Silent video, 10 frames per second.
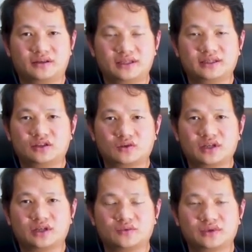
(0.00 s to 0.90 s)
Easy
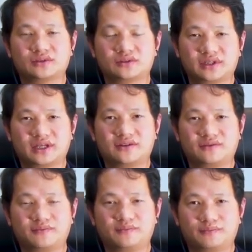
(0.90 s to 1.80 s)
token will get
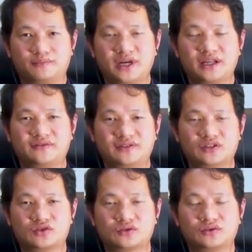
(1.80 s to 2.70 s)

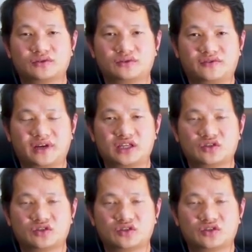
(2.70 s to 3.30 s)
beneficial